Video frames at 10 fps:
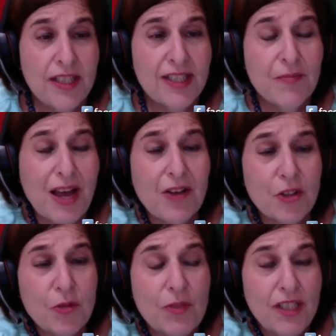It's about
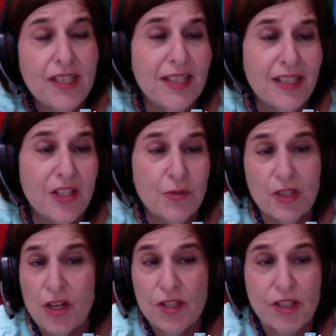human dignity. It's
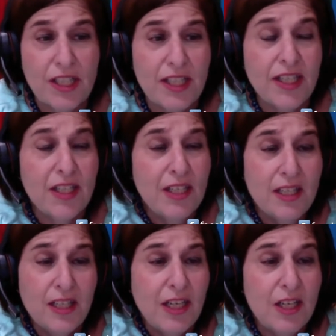what Doctor King
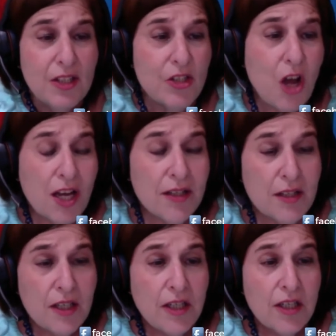uh, taught
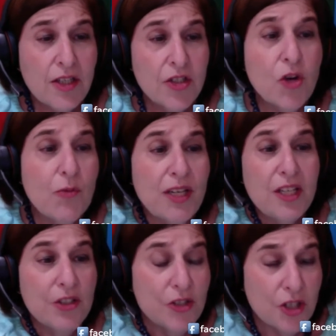uh, so many
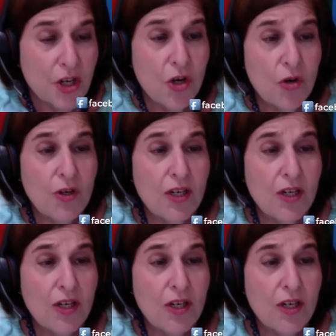years ago.